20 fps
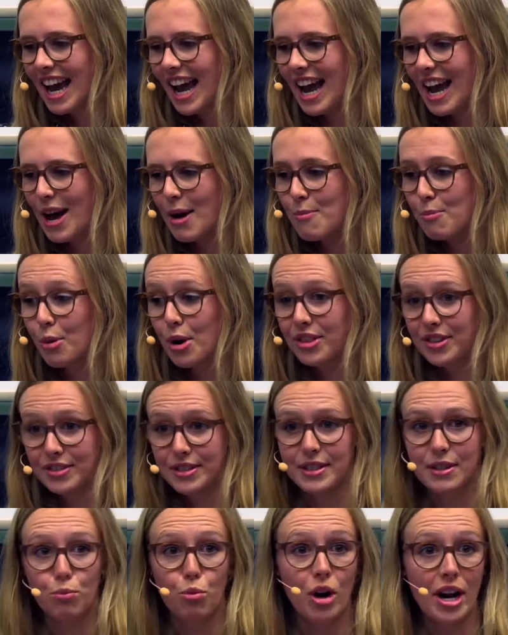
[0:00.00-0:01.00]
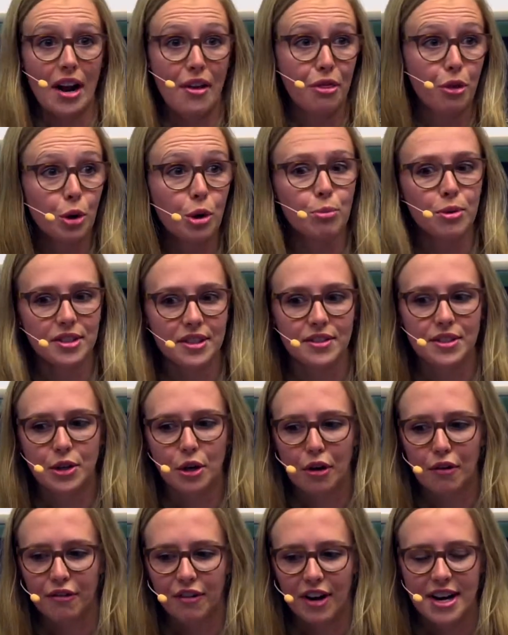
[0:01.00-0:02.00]
um, with this, what I thought was his
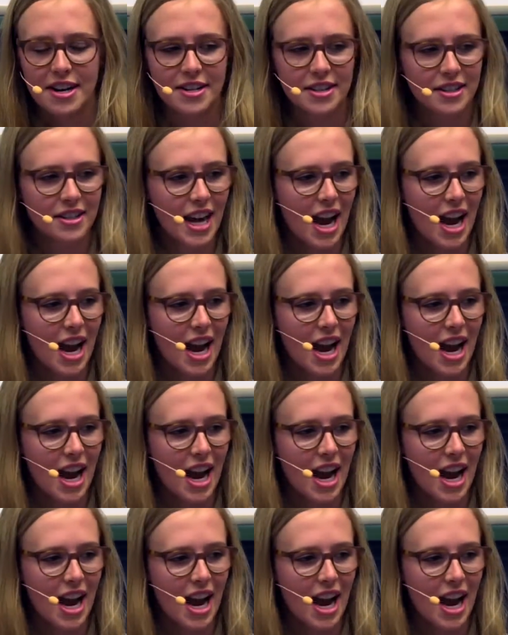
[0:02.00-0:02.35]
girlfriend.